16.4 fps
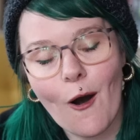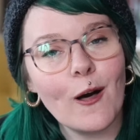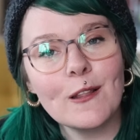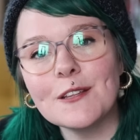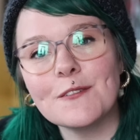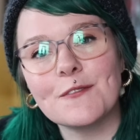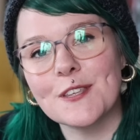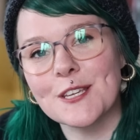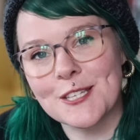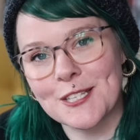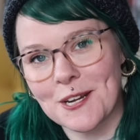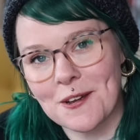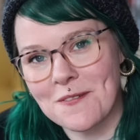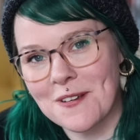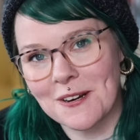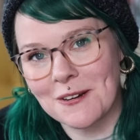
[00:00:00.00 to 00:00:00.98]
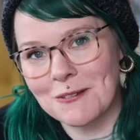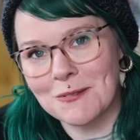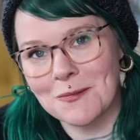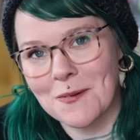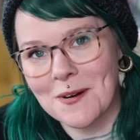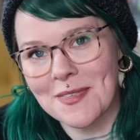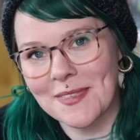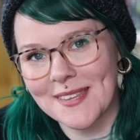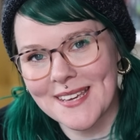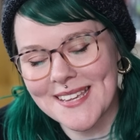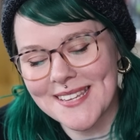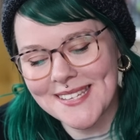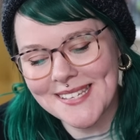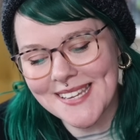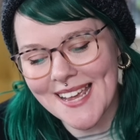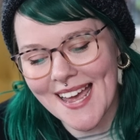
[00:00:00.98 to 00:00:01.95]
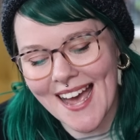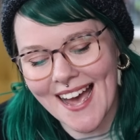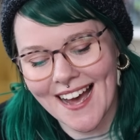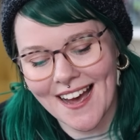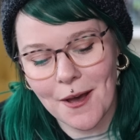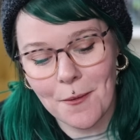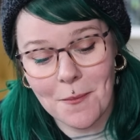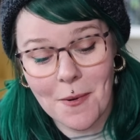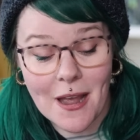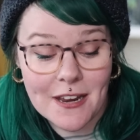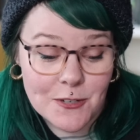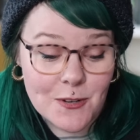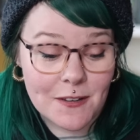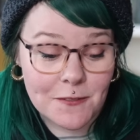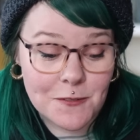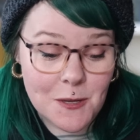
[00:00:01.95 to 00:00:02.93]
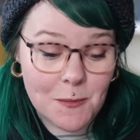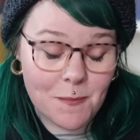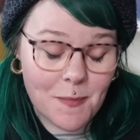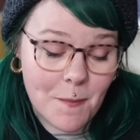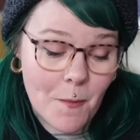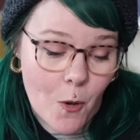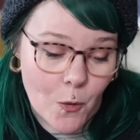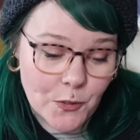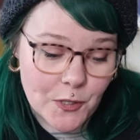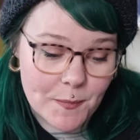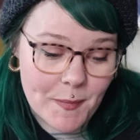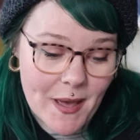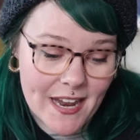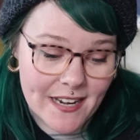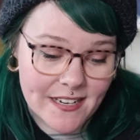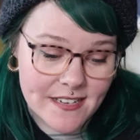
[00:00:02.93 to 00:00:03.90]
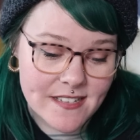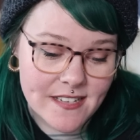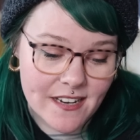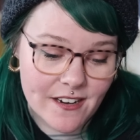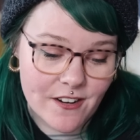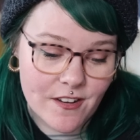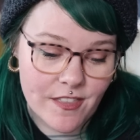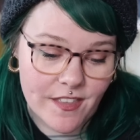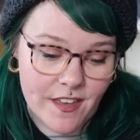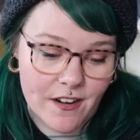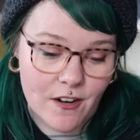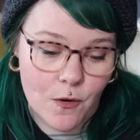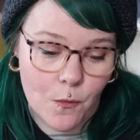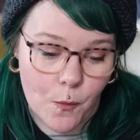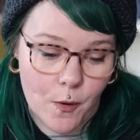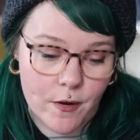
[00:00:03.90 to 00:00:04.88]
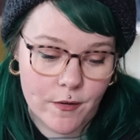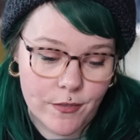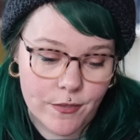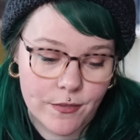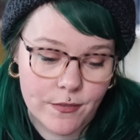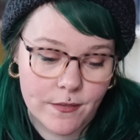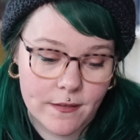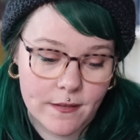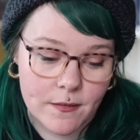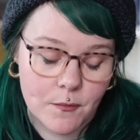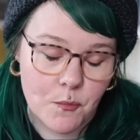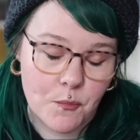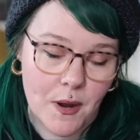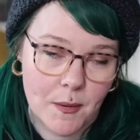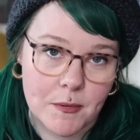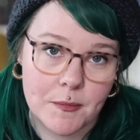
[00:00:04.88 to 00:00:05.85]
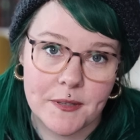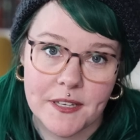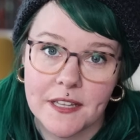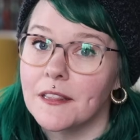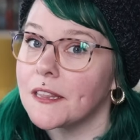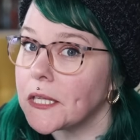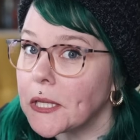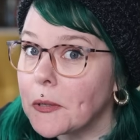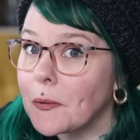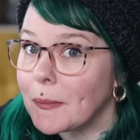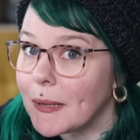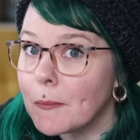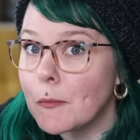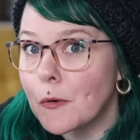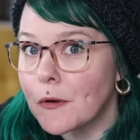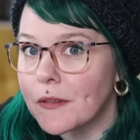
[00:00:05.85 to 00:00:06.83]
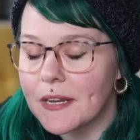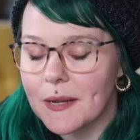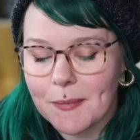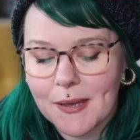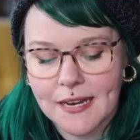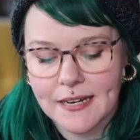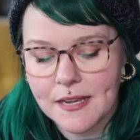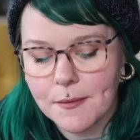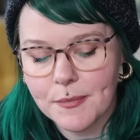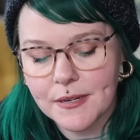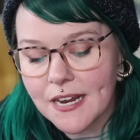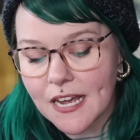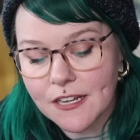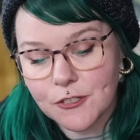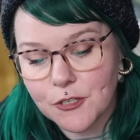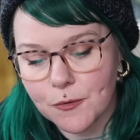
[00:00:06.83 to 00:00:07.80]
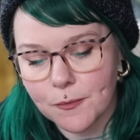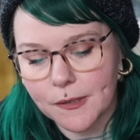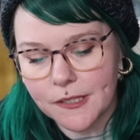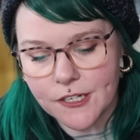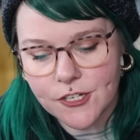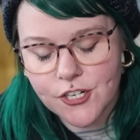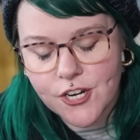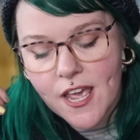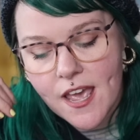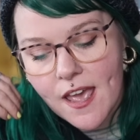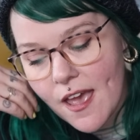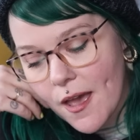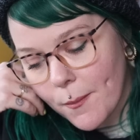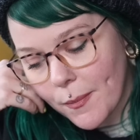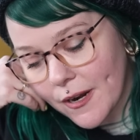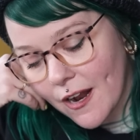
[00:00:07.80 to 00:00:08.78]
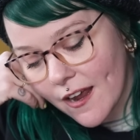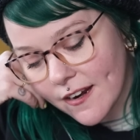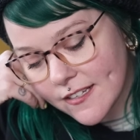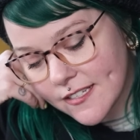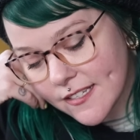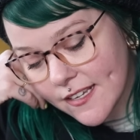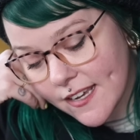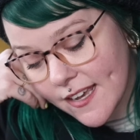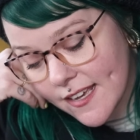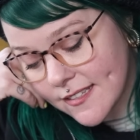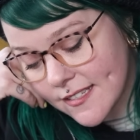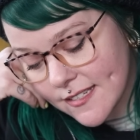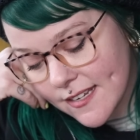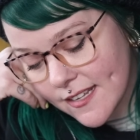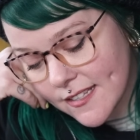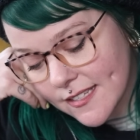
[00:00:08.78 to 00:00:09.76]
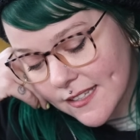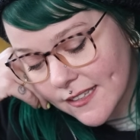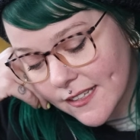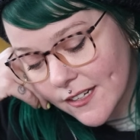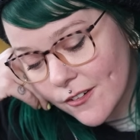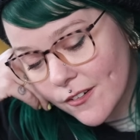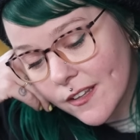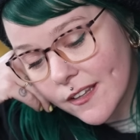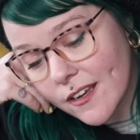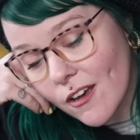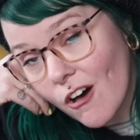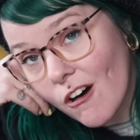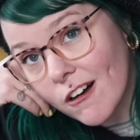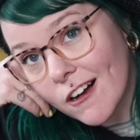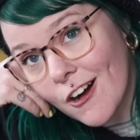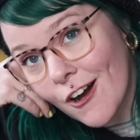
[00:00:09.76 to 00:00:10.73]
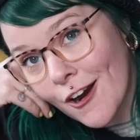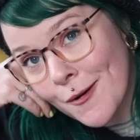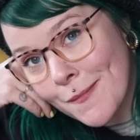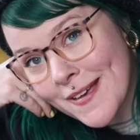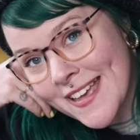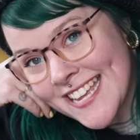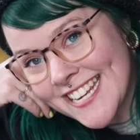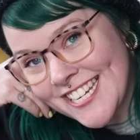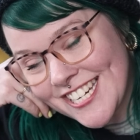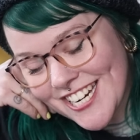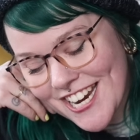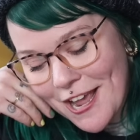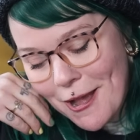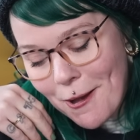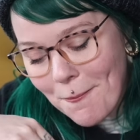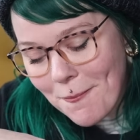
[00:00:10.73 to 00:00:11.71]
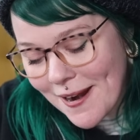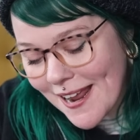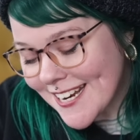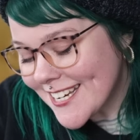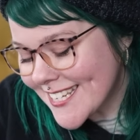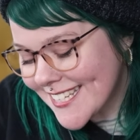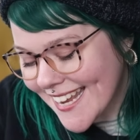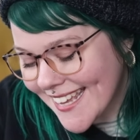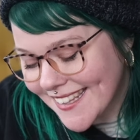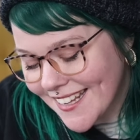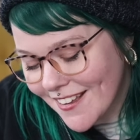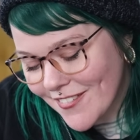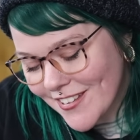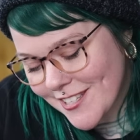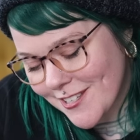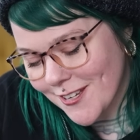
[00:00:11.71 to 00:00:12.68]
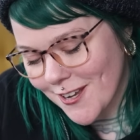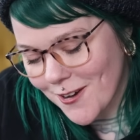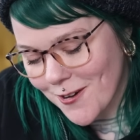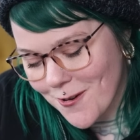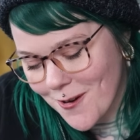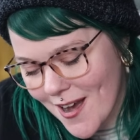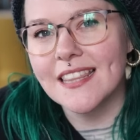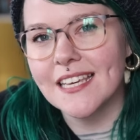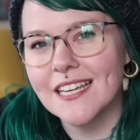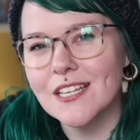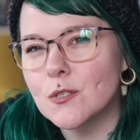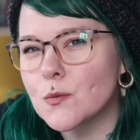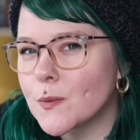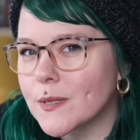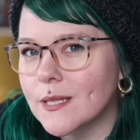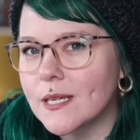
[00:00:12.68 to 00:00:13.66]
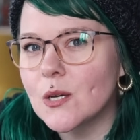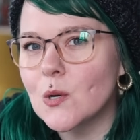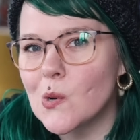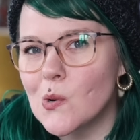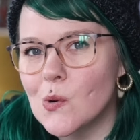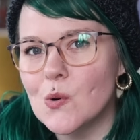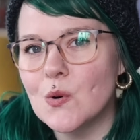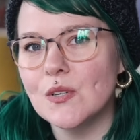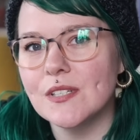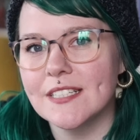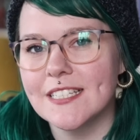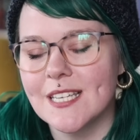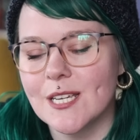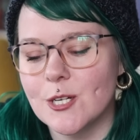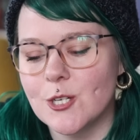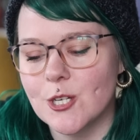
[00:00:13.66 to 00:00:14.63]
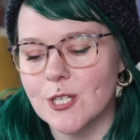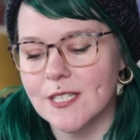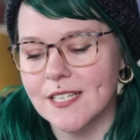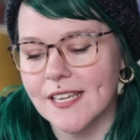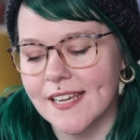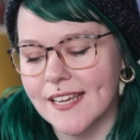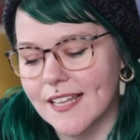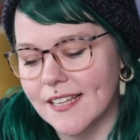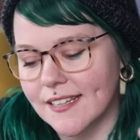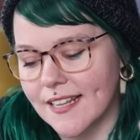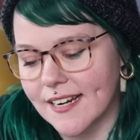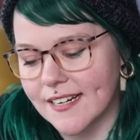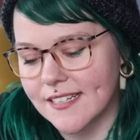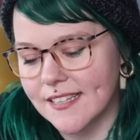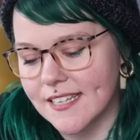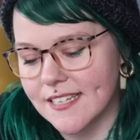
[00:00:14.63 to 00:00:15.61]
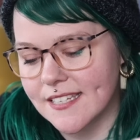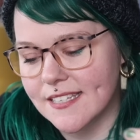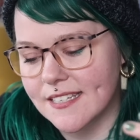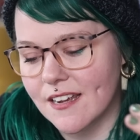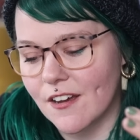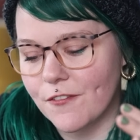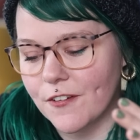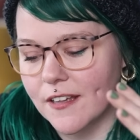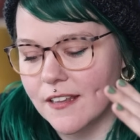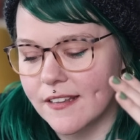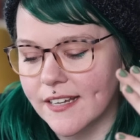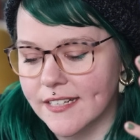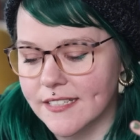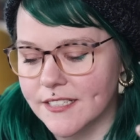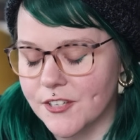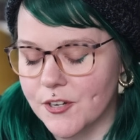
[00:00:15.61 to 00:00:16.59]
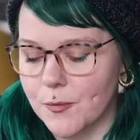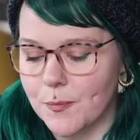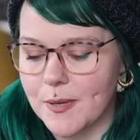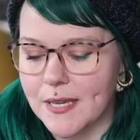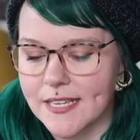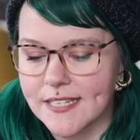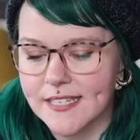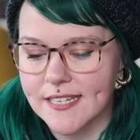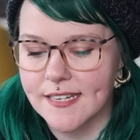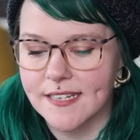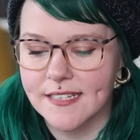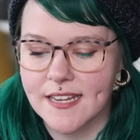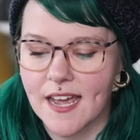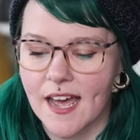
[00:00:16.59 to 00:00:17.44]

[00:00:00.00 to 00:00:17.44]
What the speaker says: all of this stuff here is worthless. I do have some older pennies here that are worth probably a little bit more than a penny, but not too much. But honestly, it's literally all garbage, but I love it so. I think it's really cool to just like collect this stuff and collect little pieces.